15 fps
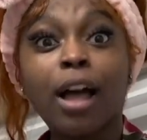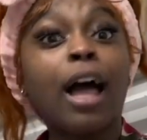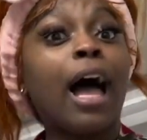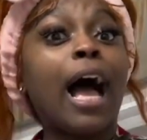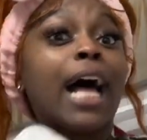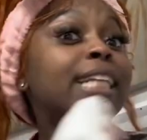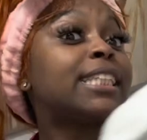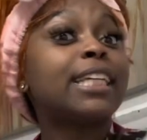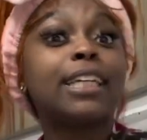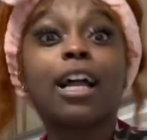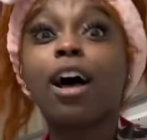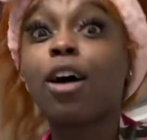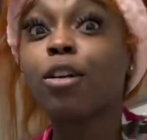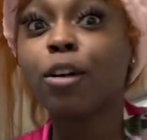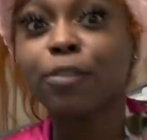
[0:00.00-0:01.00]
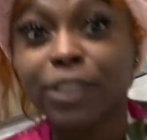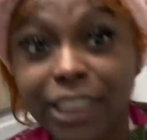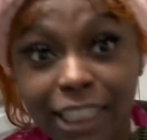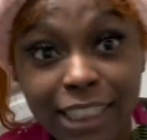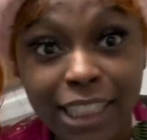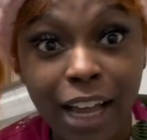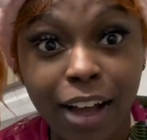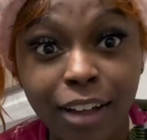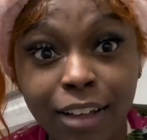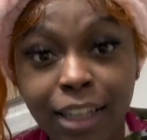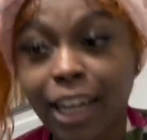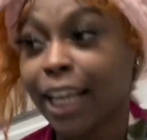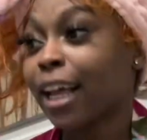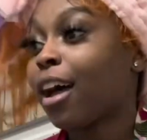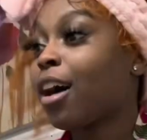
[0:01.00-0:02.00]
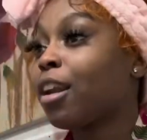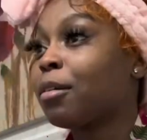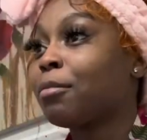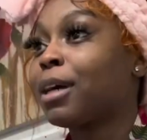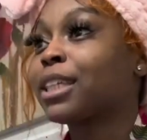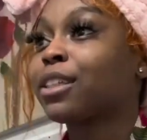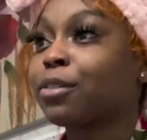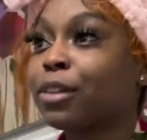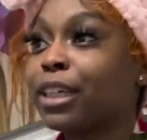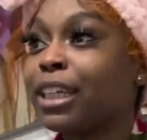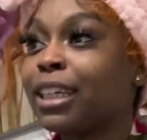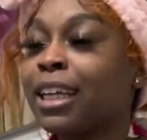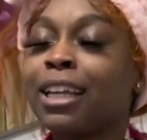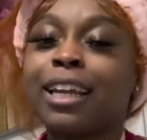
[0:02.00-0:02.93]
I see it all over TikTok. Like all on my screen.